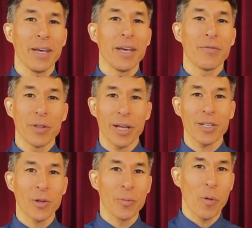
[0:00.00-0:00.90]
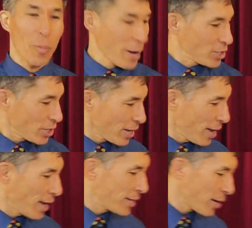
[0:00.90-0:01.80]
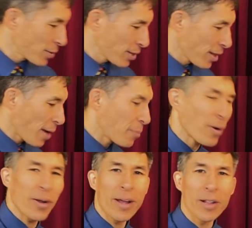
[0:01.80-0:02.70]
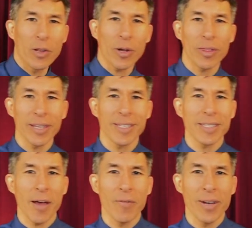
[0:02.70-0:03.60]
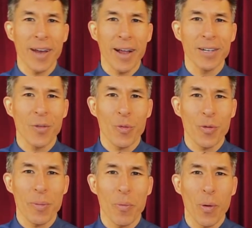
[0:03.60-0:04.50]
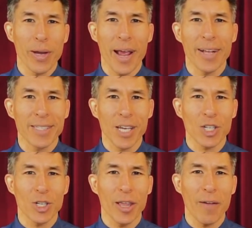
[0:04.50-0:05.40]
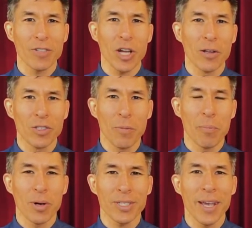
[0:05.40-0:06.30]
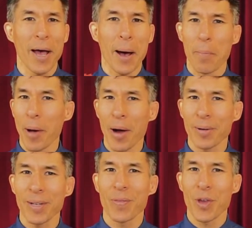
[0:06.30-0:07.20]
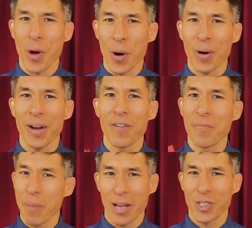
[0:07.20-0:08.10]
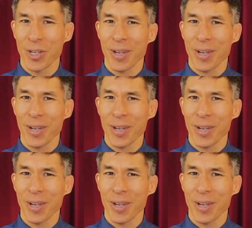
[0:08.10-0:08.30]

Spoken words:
If you'd like to learn more magic, head down to the library, look in the 793.8 section. They have tons of books about the art of magic.